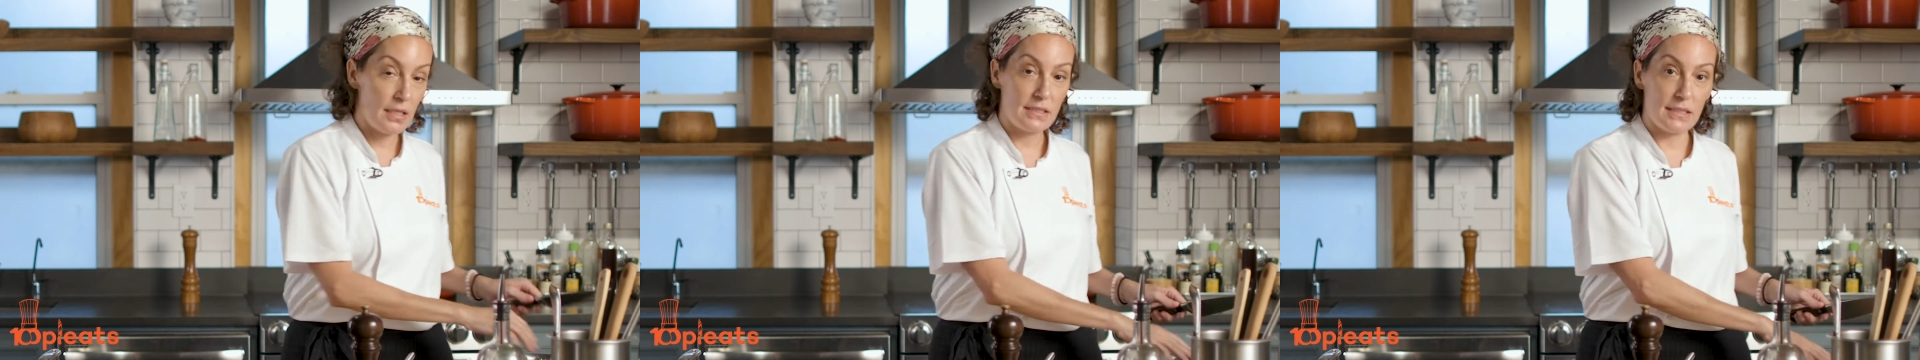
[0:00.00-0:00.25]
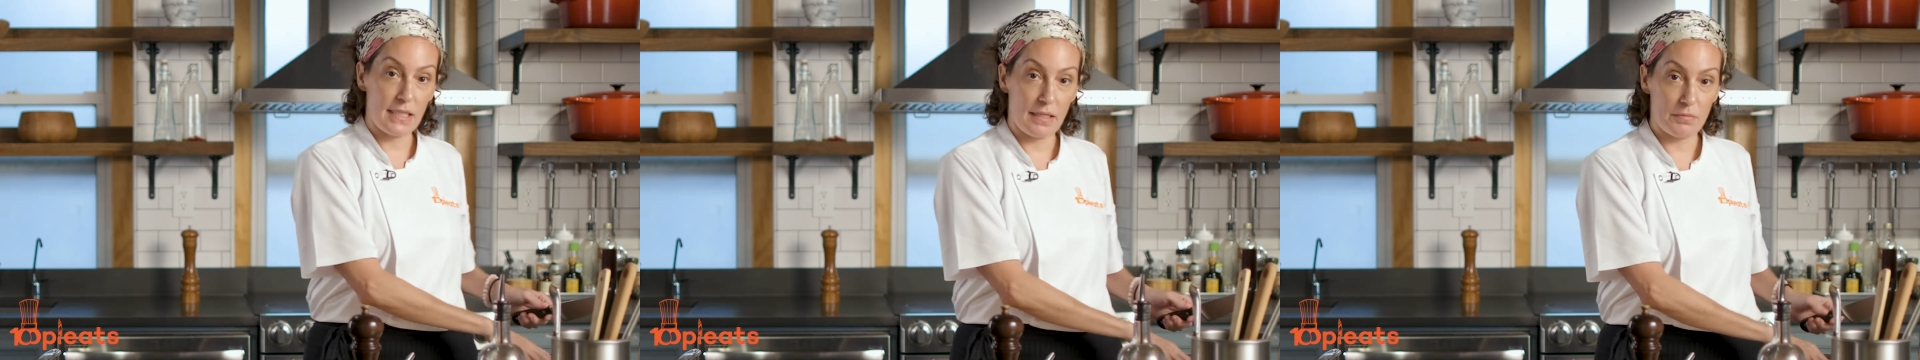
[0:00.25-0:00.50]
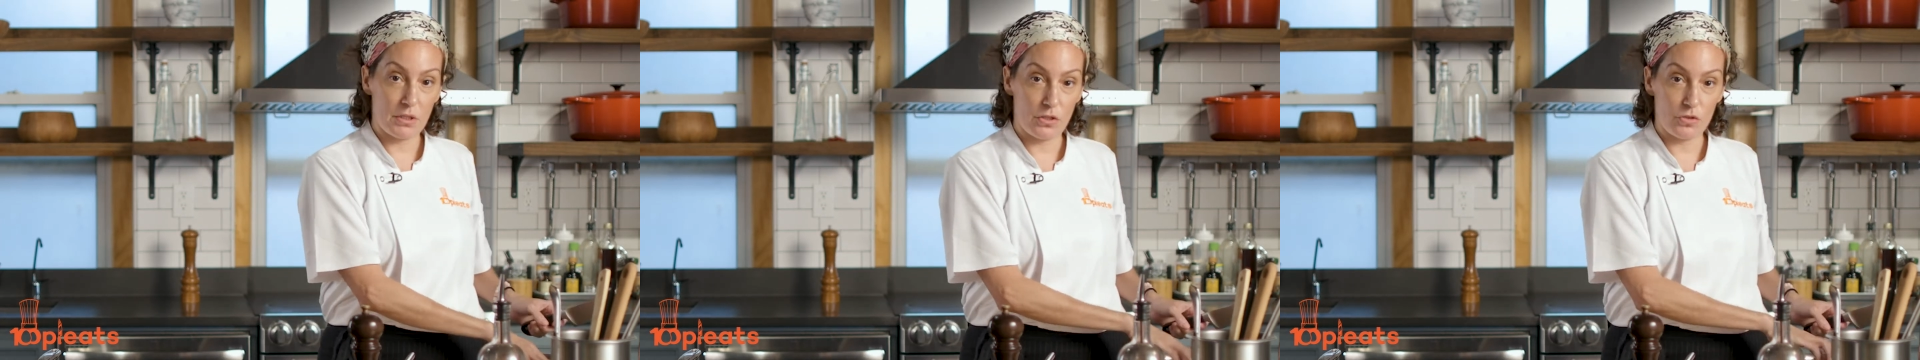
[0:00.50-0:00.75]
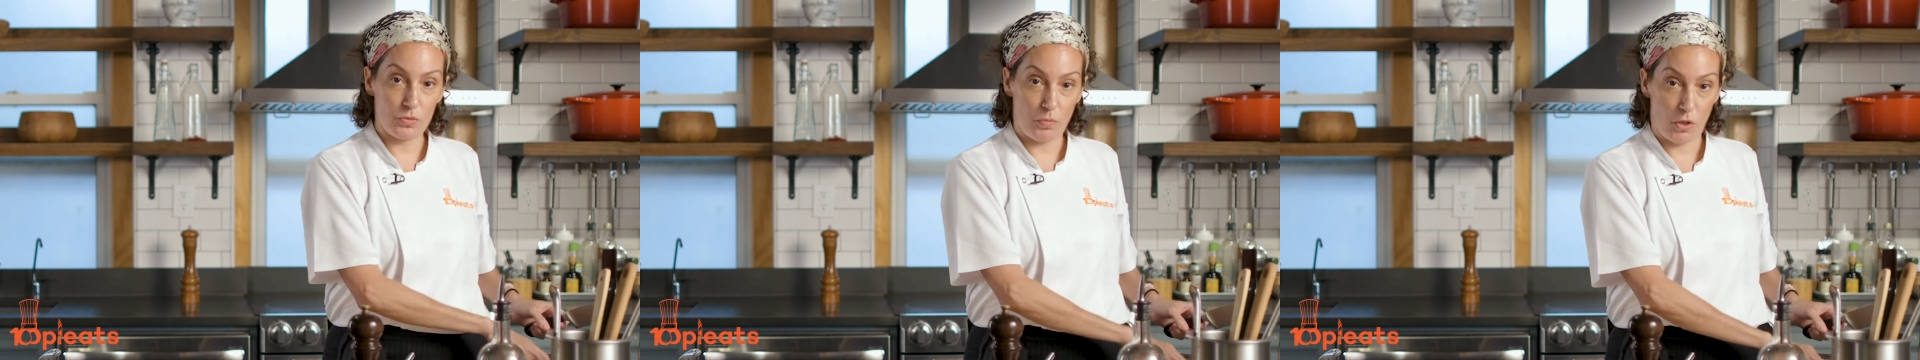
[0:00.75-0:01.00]
Today I'm going to
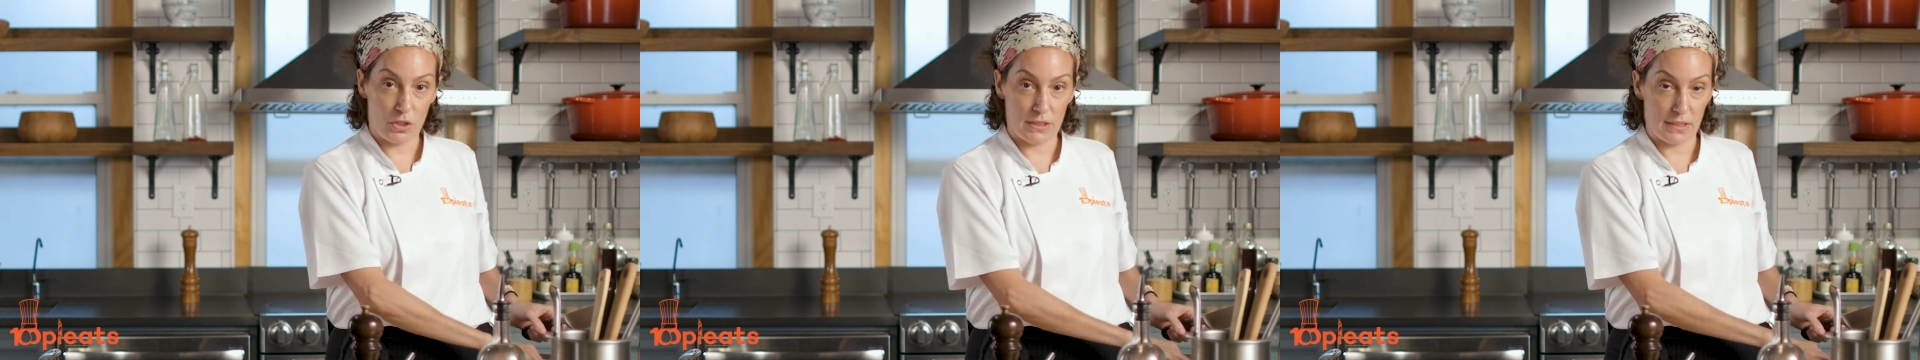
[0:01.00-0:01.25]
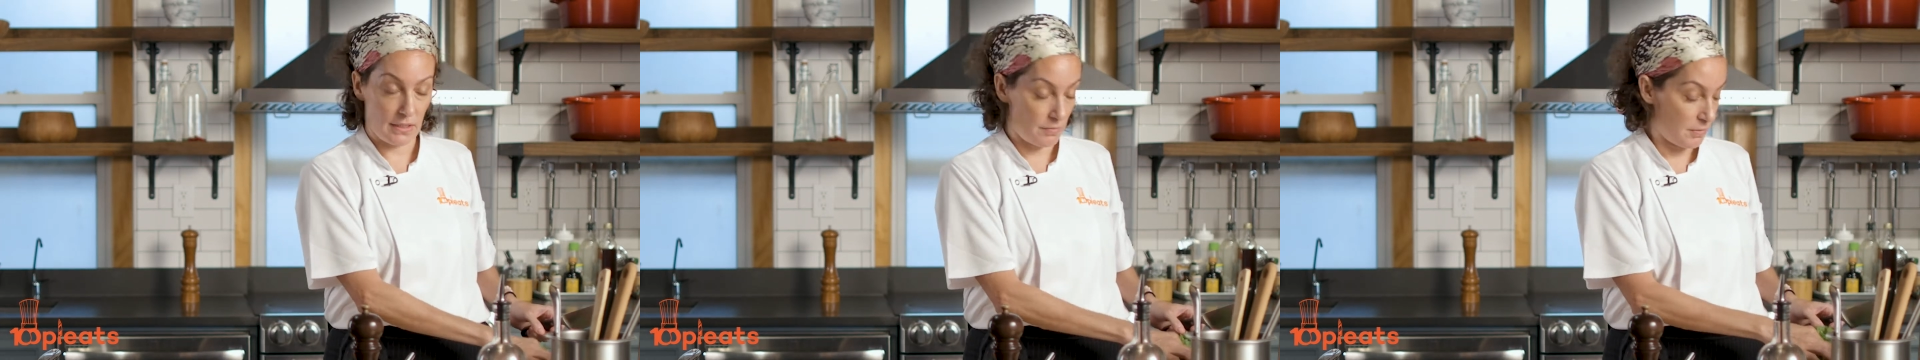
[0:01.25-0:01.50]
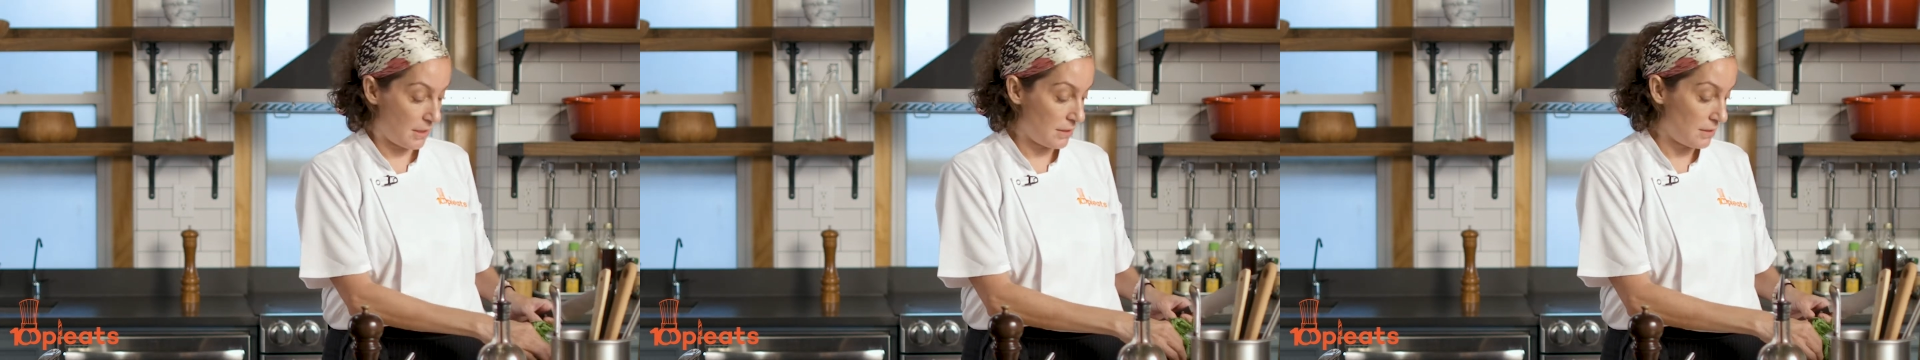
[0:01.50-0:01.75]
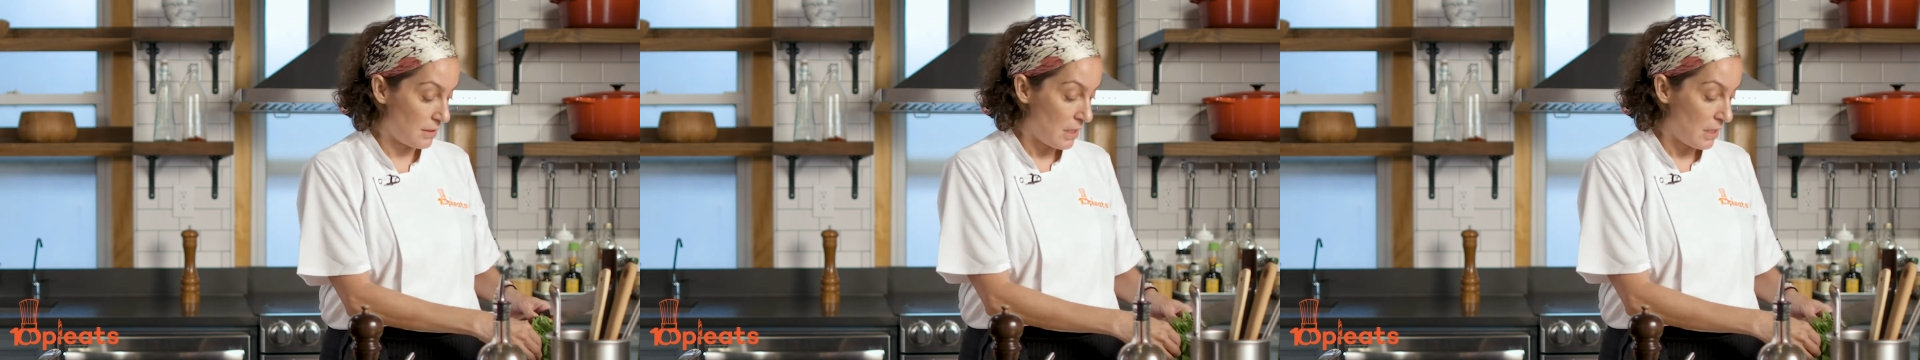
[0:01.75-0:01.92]
use parsley and mint.